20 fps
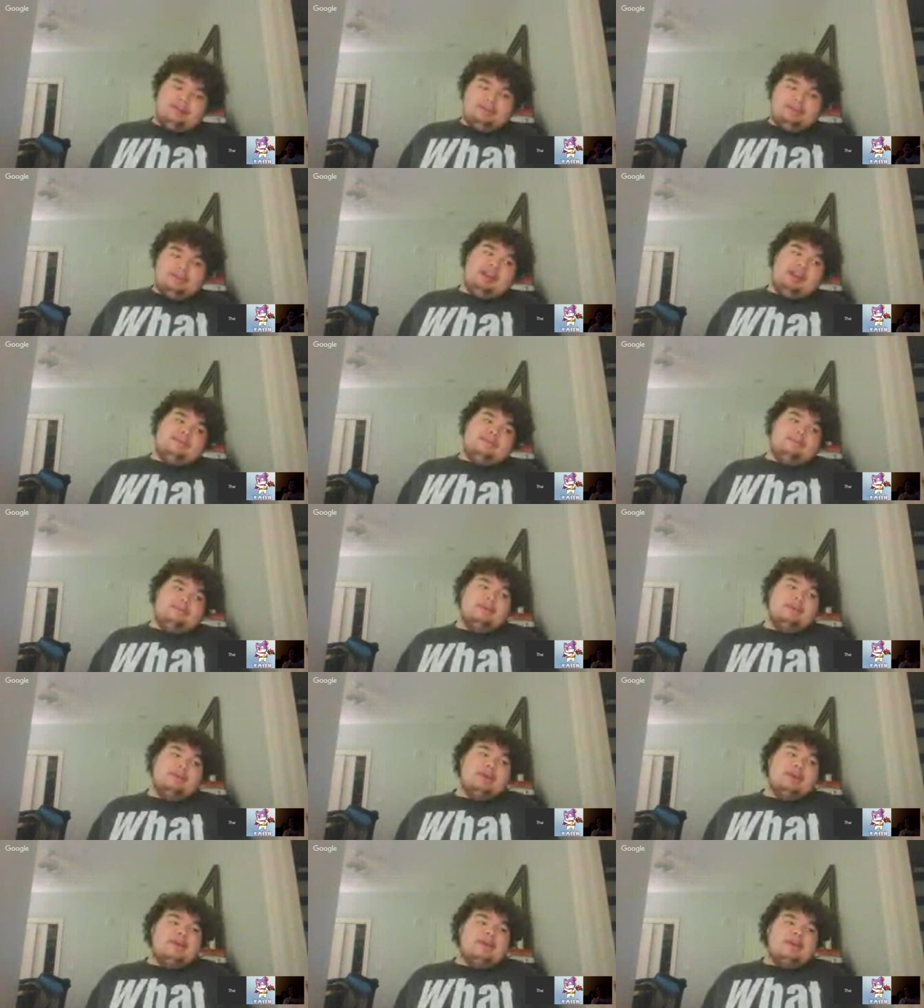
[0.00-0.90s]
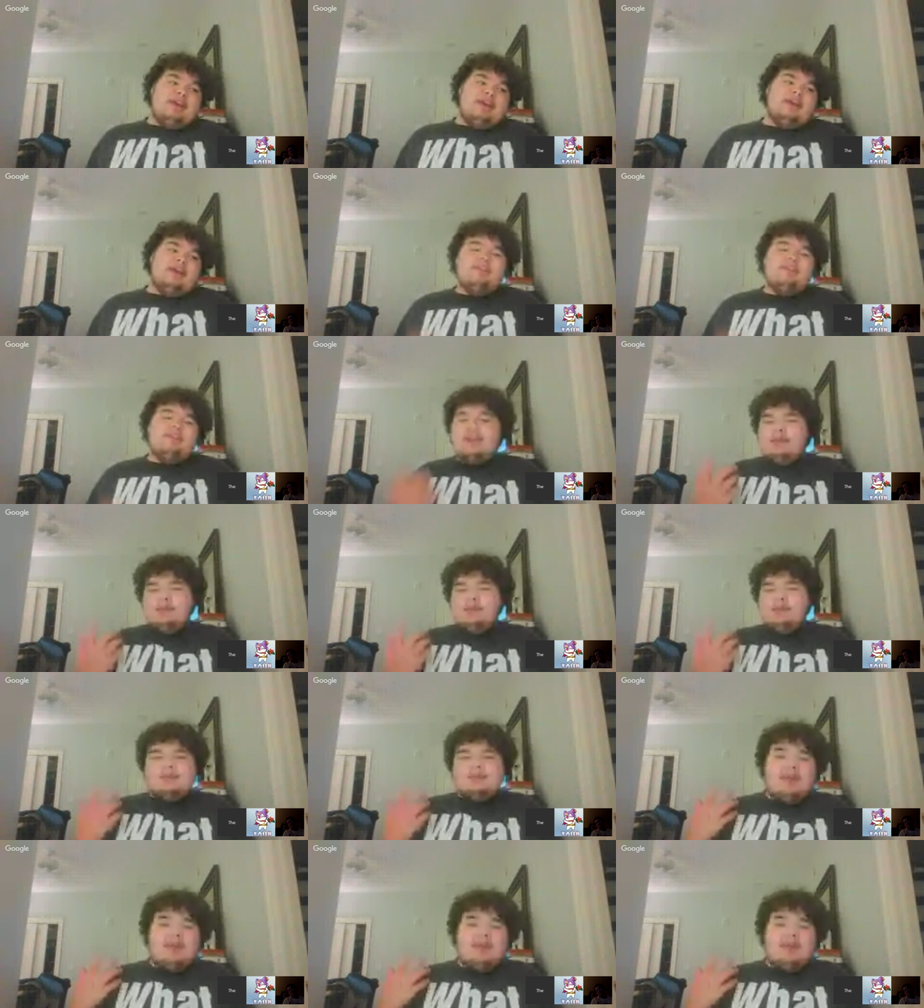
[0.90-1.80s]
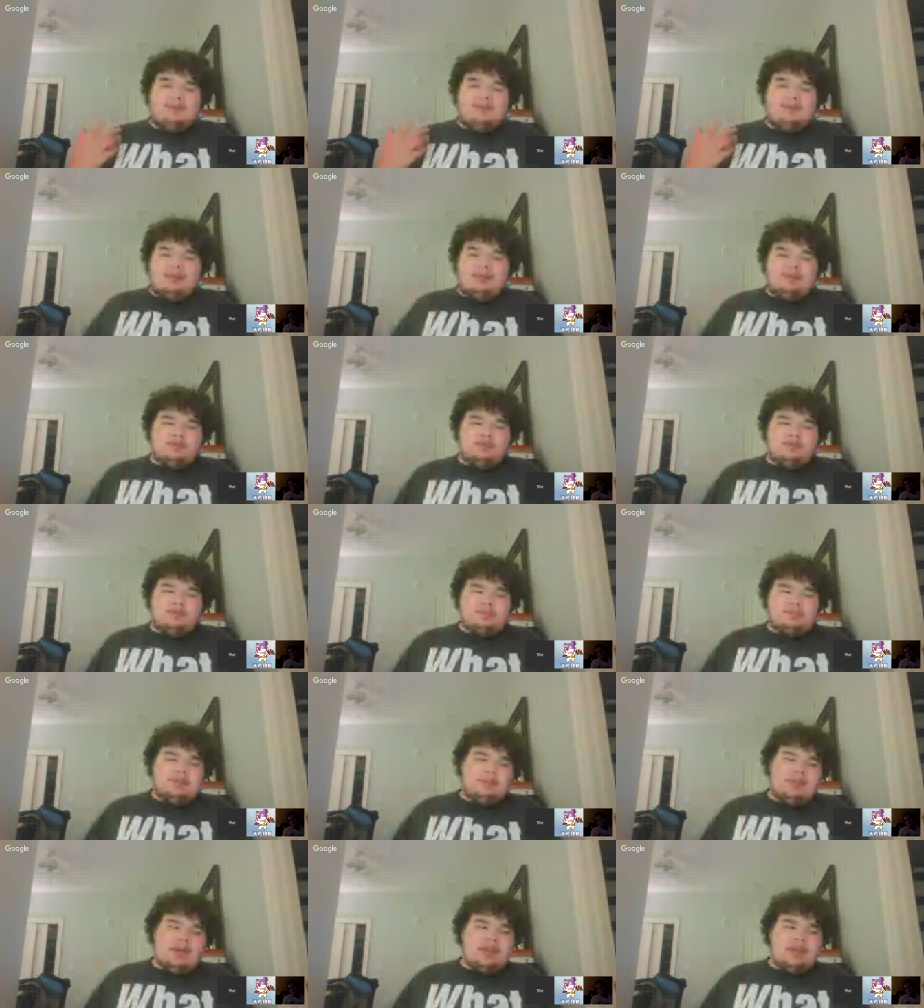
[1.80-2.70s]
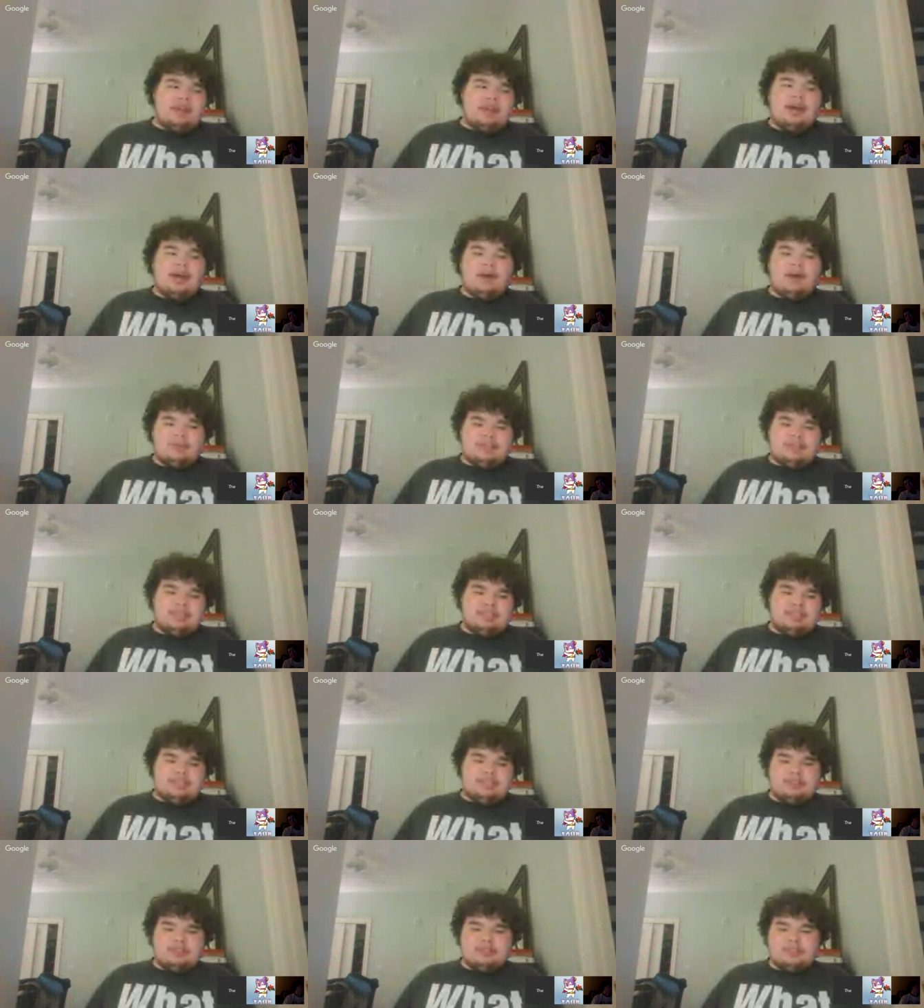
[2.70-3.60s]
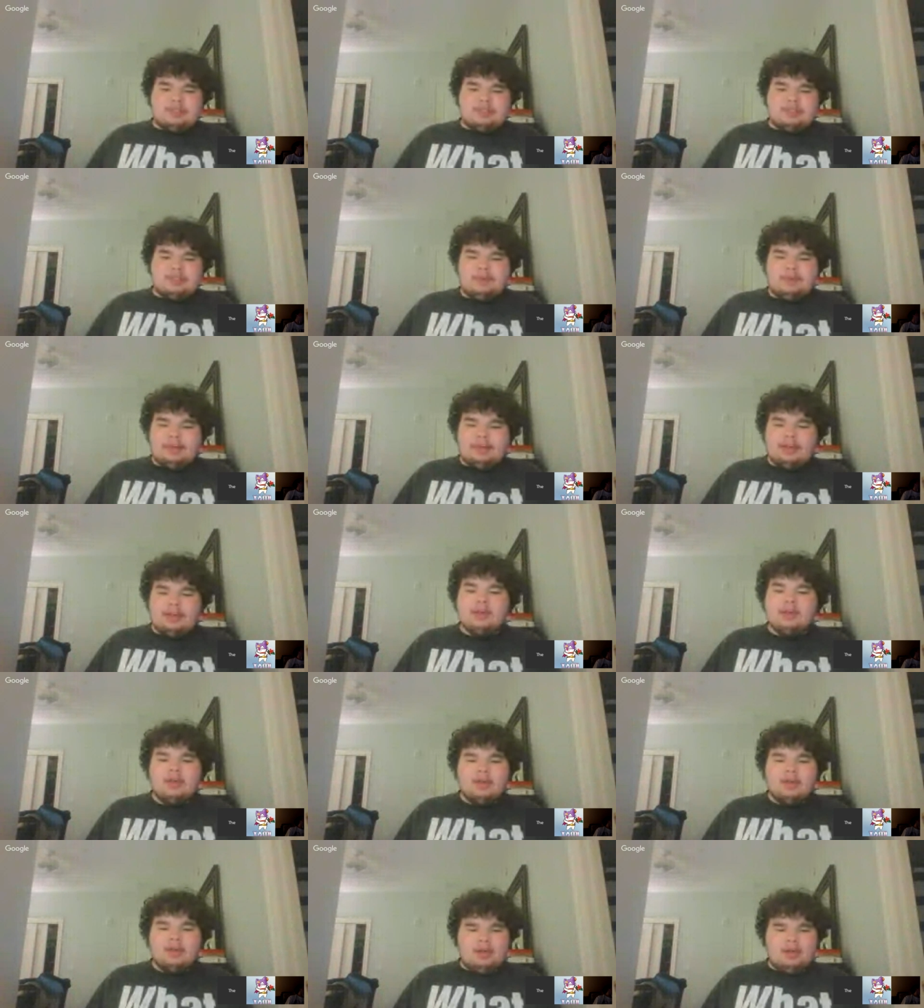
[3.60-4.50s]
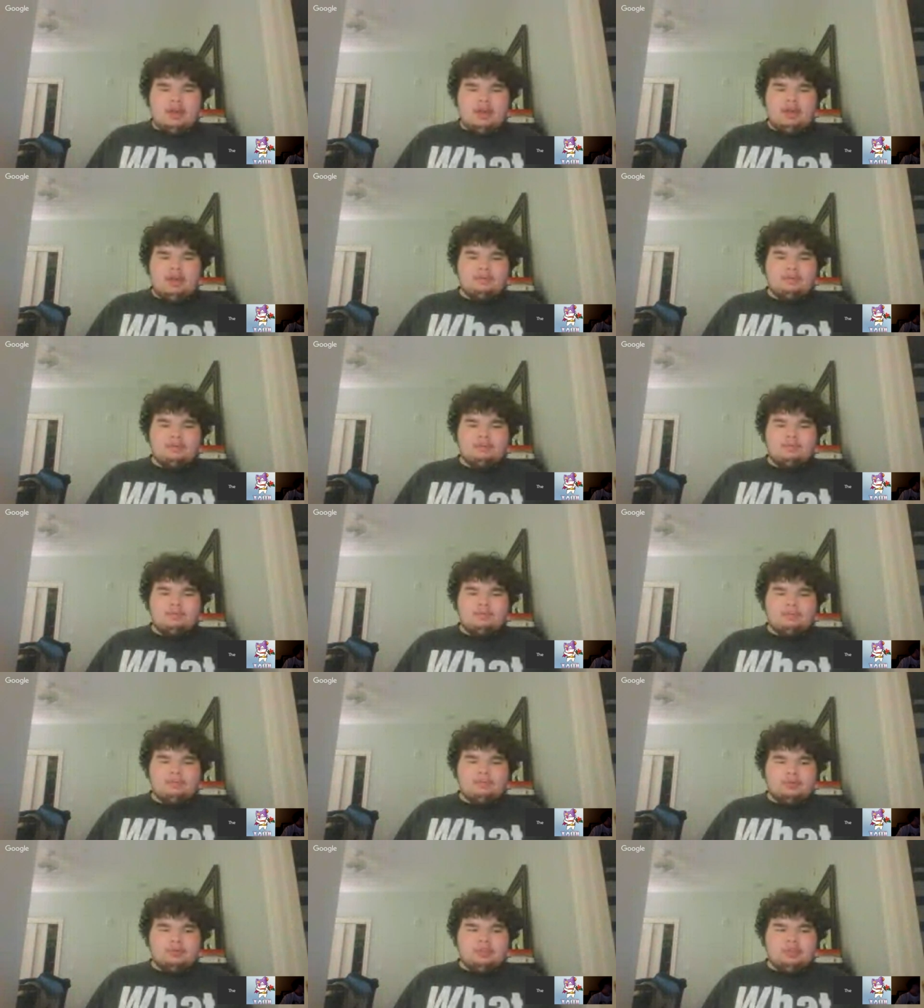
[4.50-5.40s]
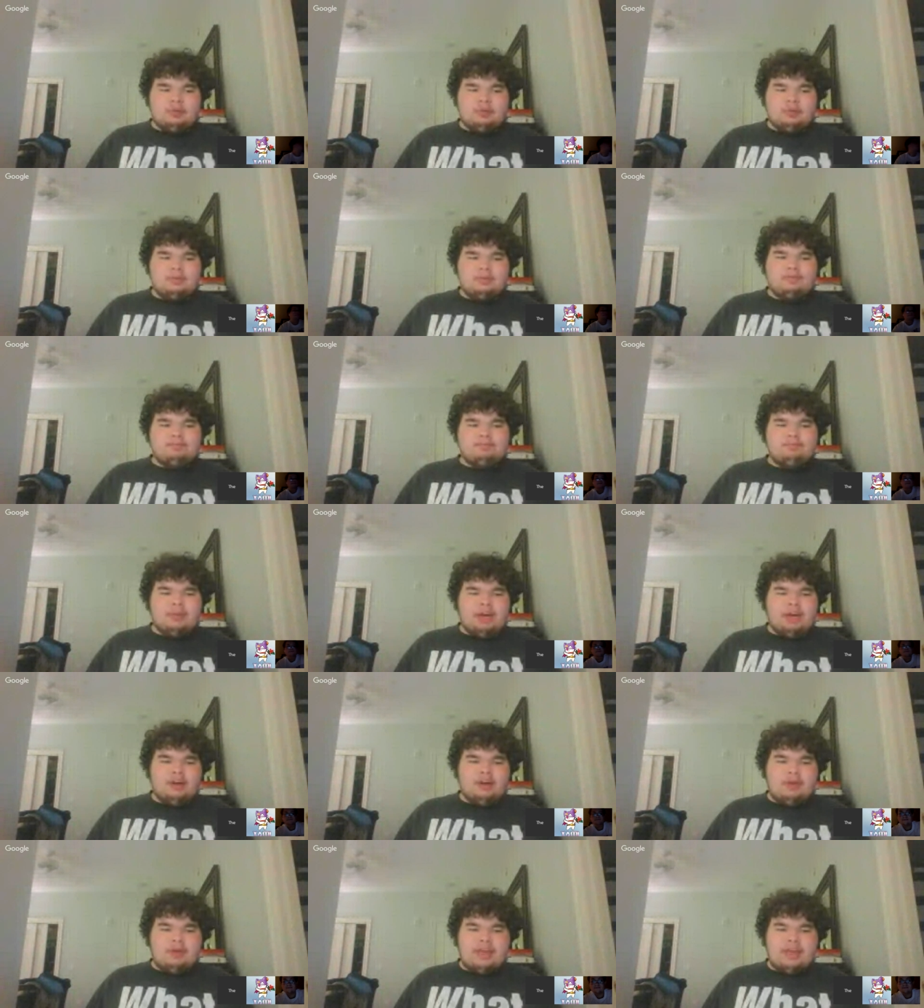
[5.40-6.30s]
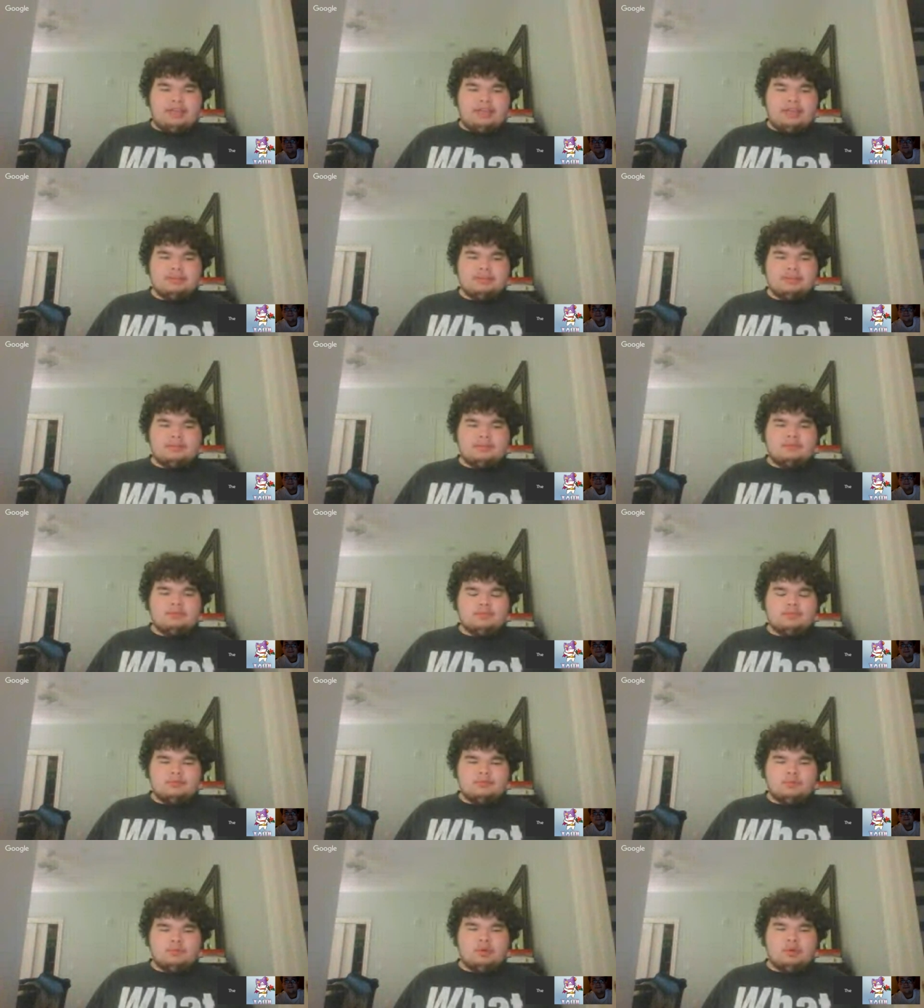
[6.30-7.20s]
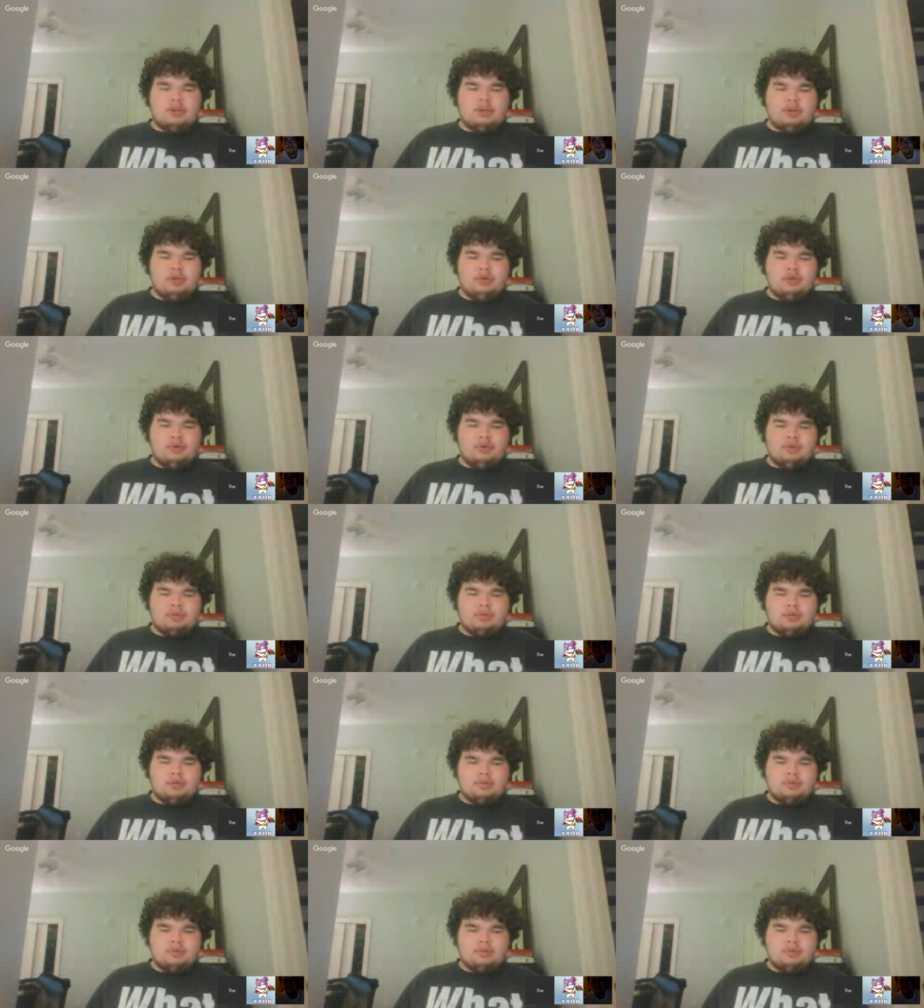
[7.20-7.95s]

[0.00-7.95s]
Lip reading: Just have him and Batman do some kind of competition or something like, hey, what are you doing? Batarangs. What are you?